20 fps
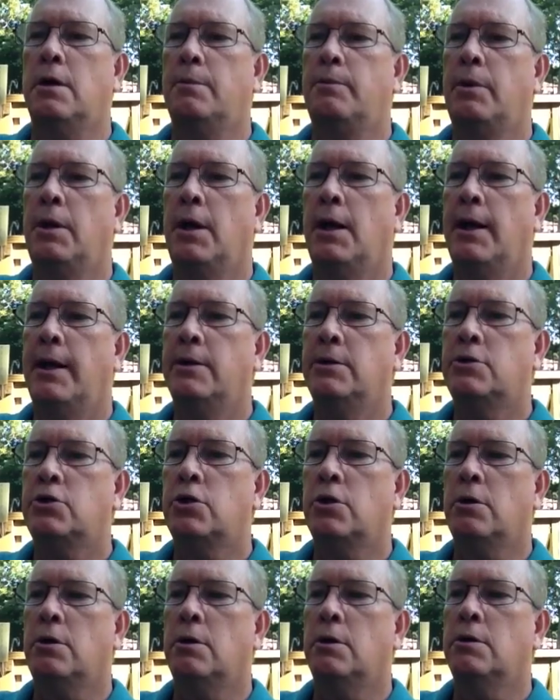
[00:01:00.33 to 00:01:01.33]
plot
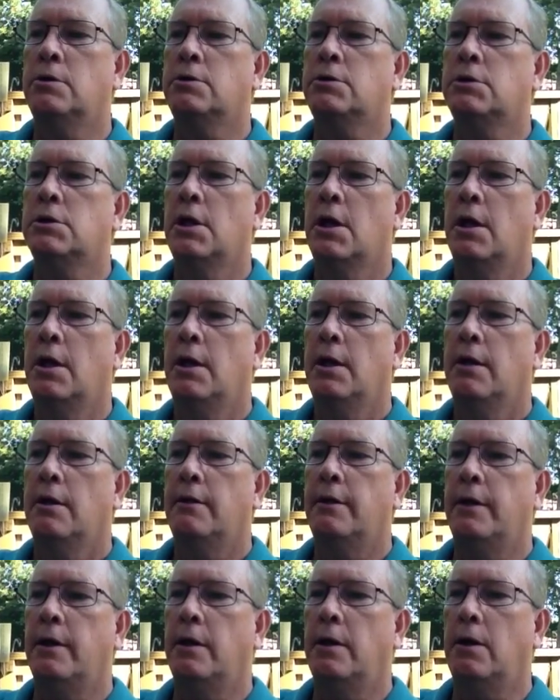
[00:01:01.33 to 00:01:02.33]
charts.
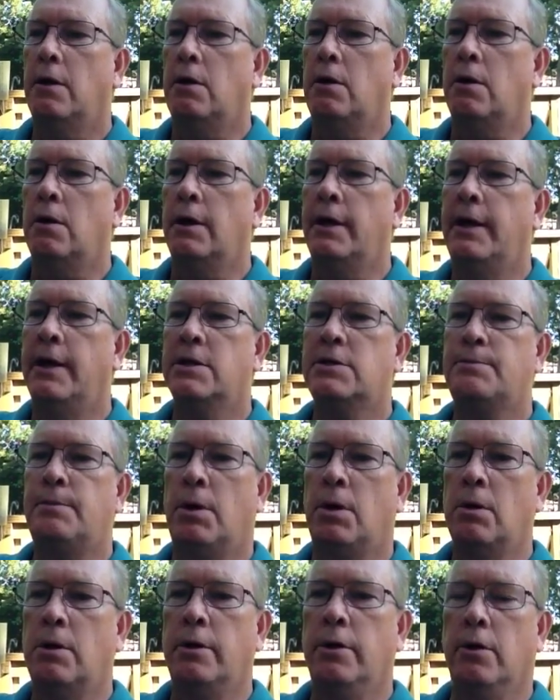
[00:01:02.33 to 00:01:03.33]
There are X
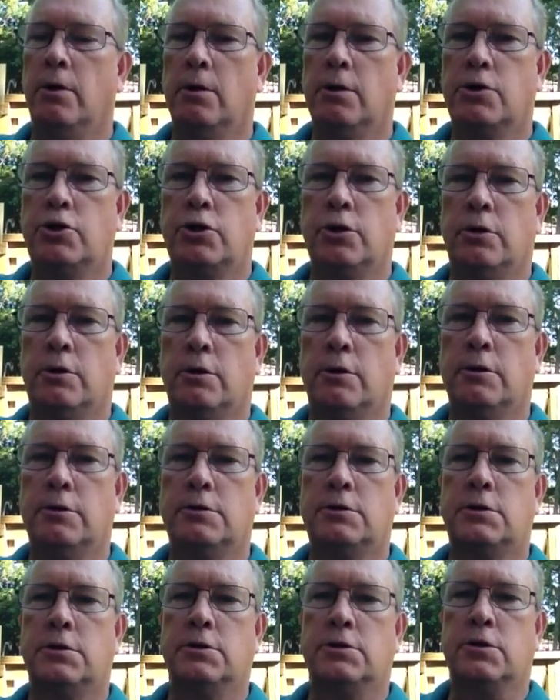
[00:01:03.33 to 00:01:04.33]
bar and R
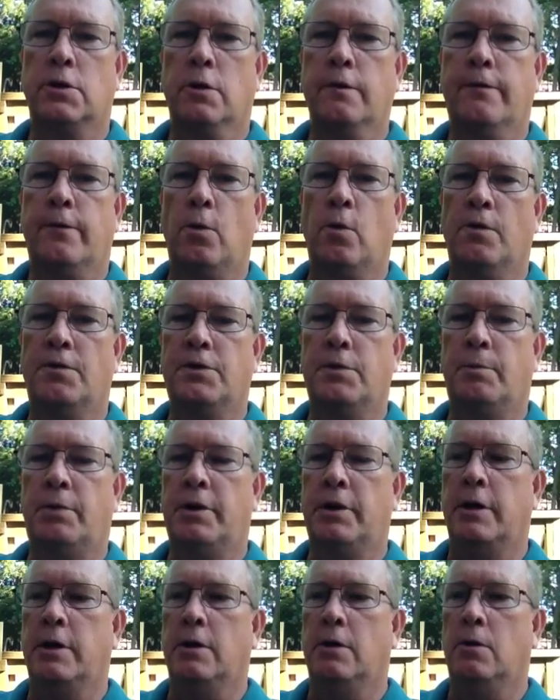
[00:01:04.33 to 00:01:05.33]
charts and so forth,
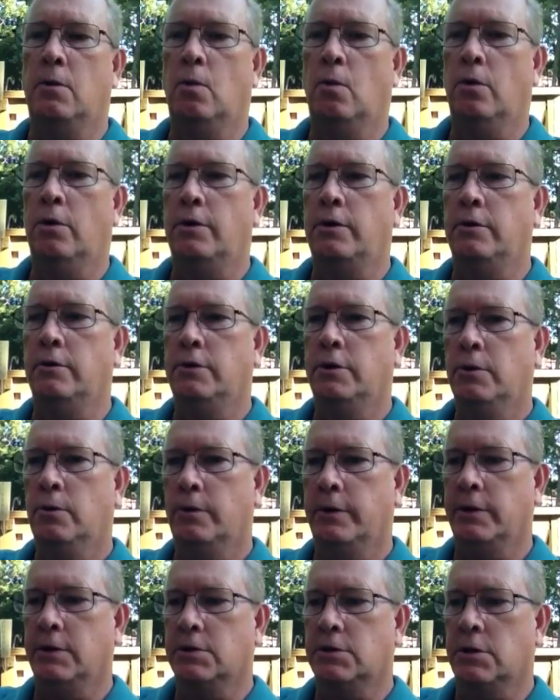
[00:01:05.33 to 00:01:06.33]
depending on what you're
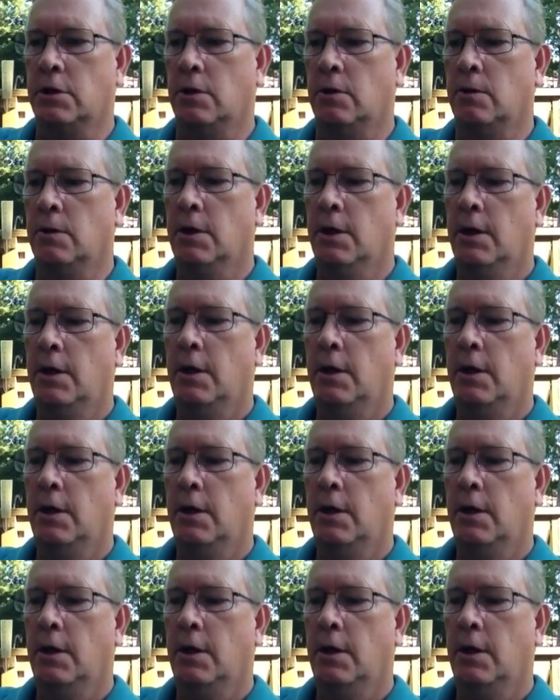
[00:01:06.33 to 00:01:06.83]
doing. So